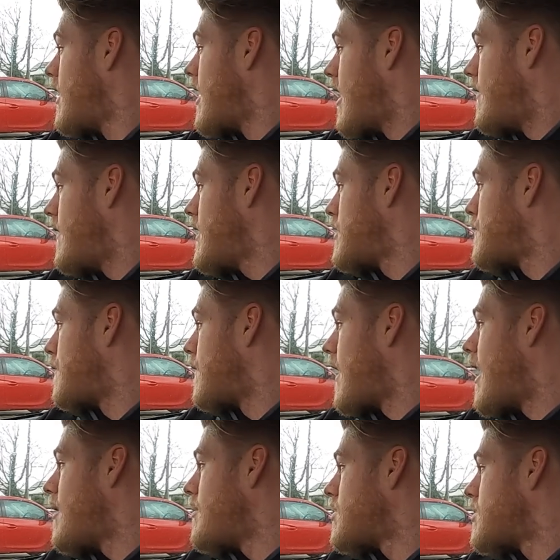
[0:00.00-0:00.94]
And these
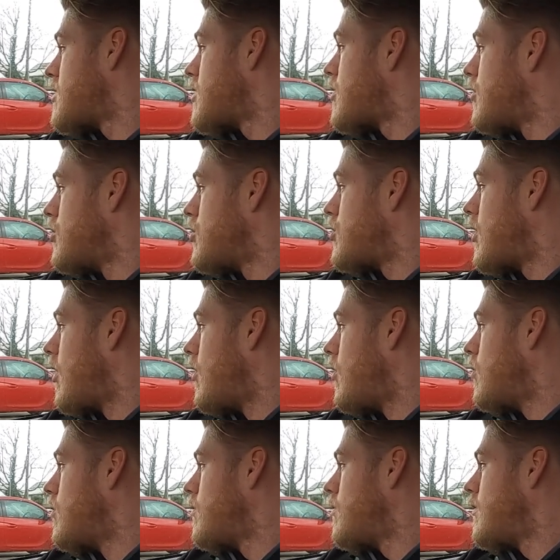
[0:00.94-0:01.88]
flaps
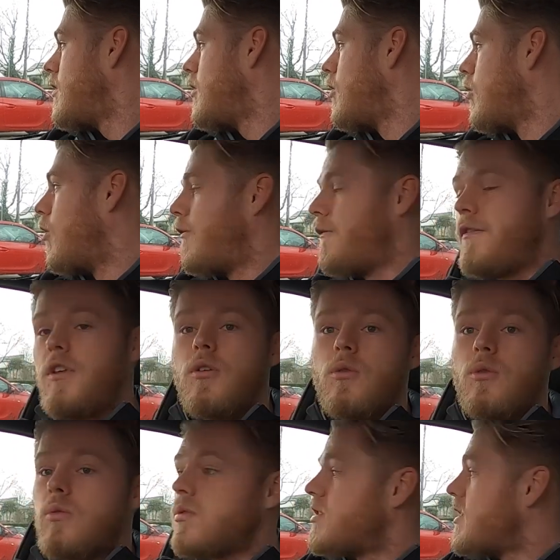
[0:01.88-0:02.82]
control your
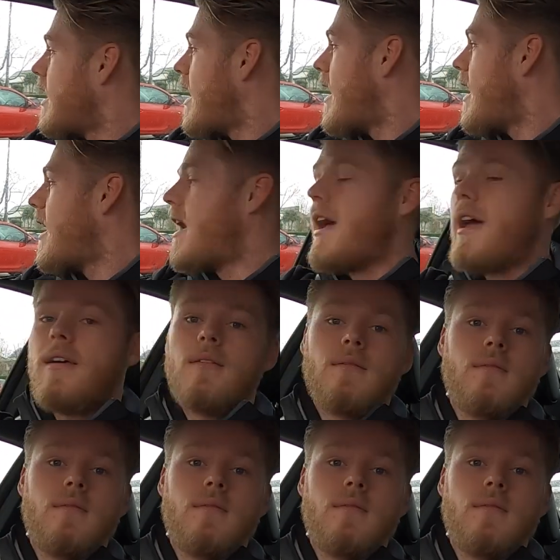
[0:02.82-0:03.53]
fuel to air